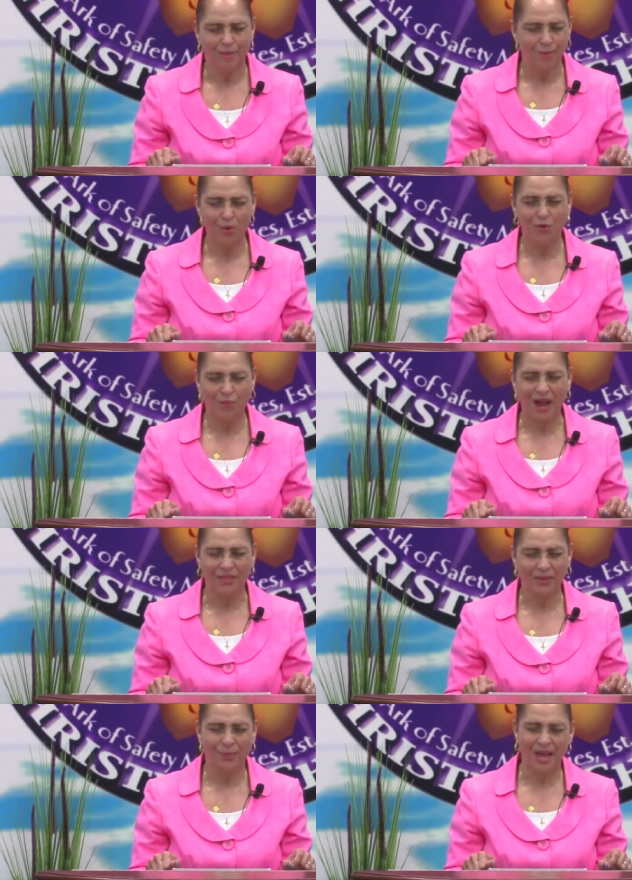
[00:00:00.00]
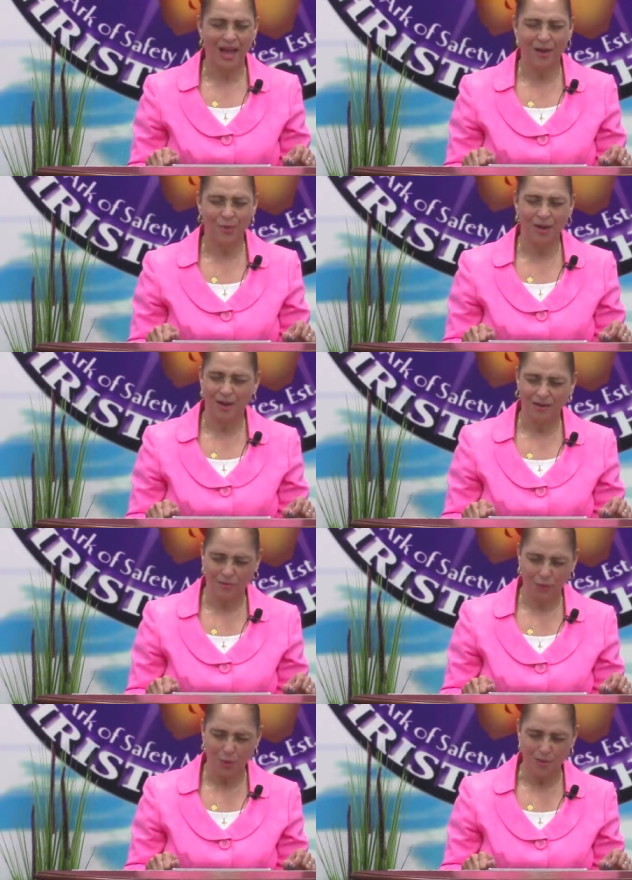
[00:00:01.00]
move by the power of
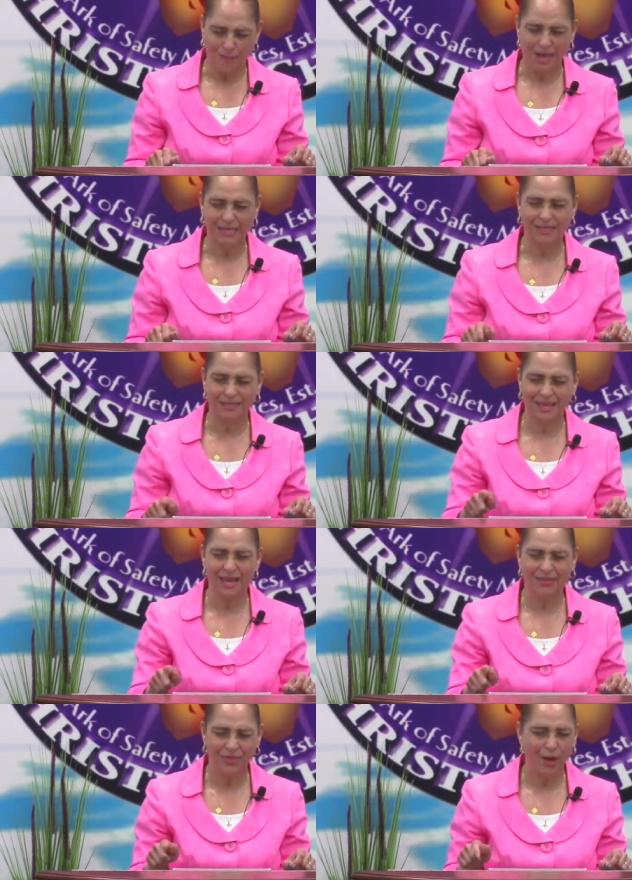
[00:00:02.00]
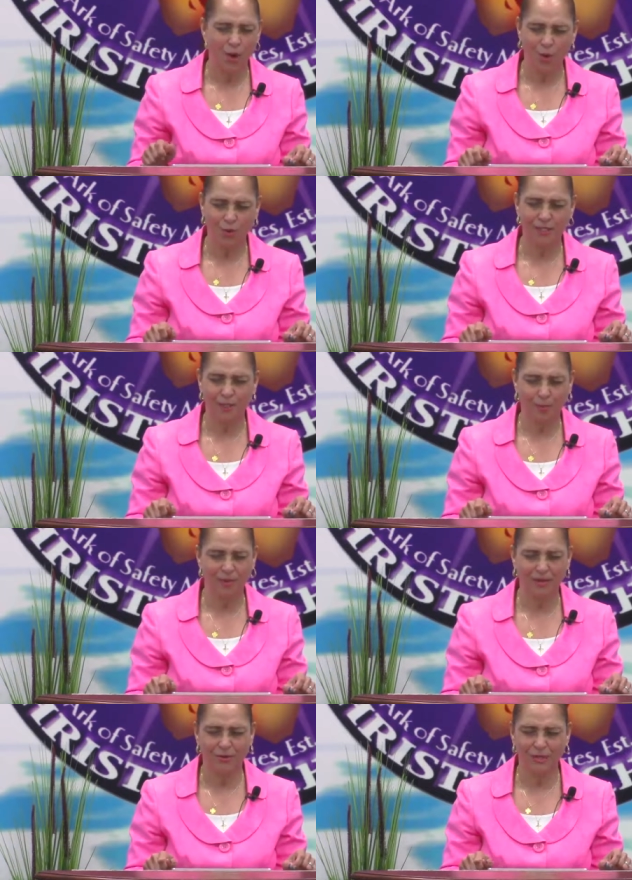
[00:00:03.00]
your might, send the Holy
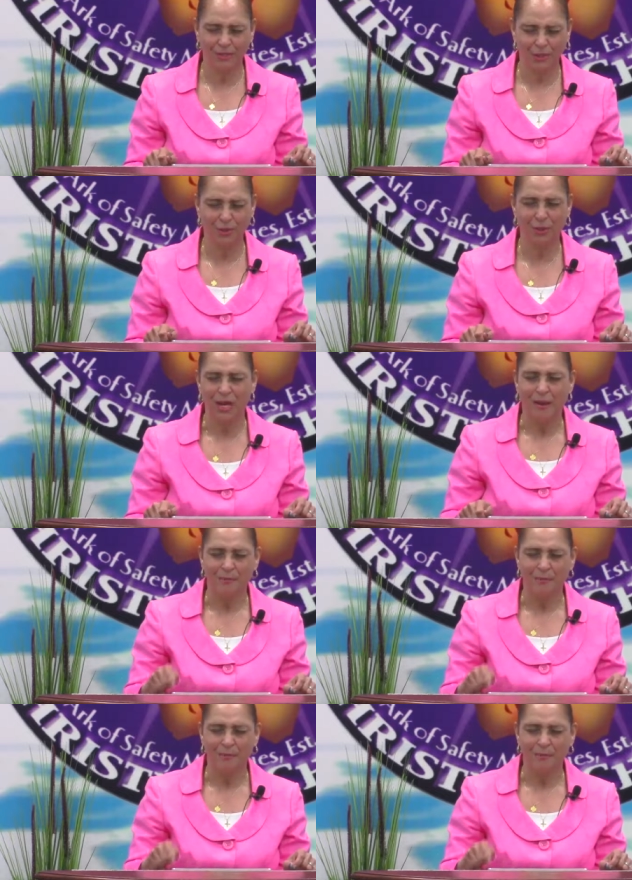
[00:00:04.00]
Spirit to